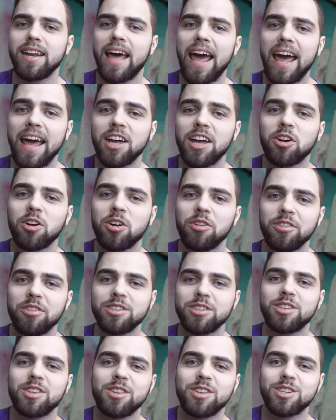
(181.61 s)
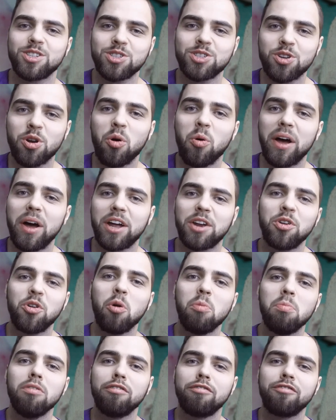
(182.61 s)
of anchor, this stoic,
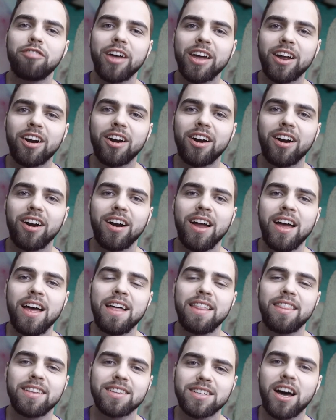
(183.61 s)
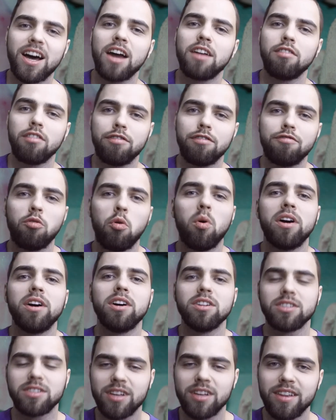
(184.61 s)
noble figure that's kind of a
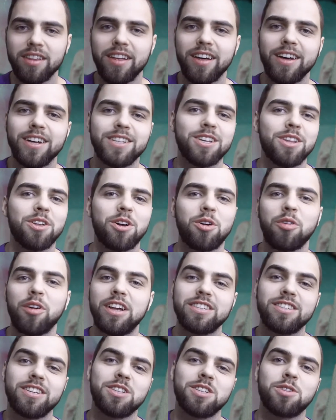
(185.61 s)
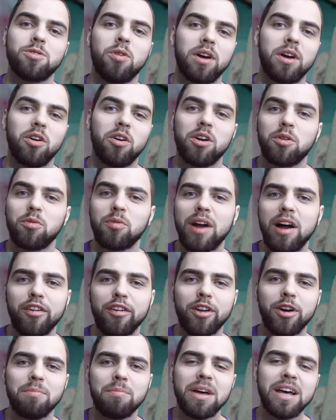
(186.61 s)
foil to the craziness going on around
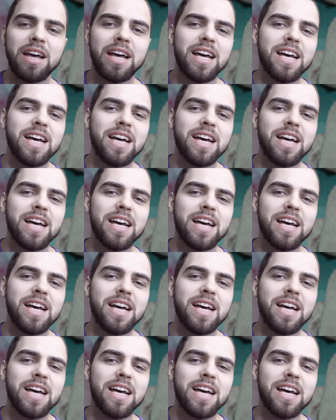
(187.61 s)
him.